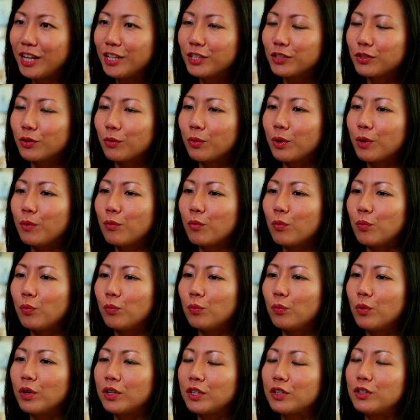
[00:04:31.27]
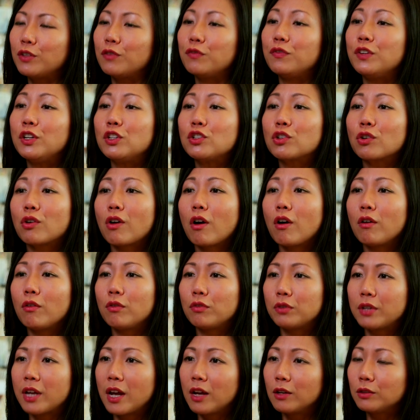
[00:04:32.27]
So we wanted to feature our
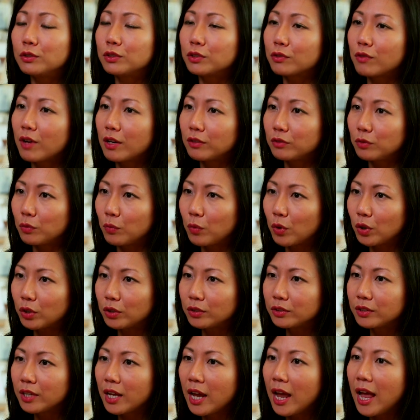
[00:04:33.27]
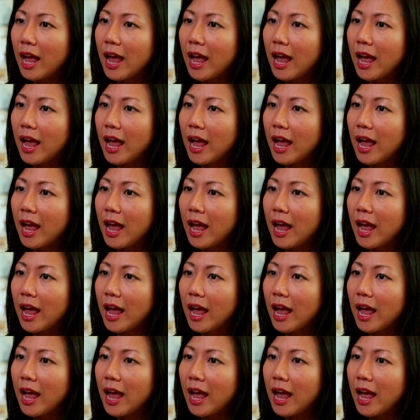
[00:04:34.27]
hotels around the world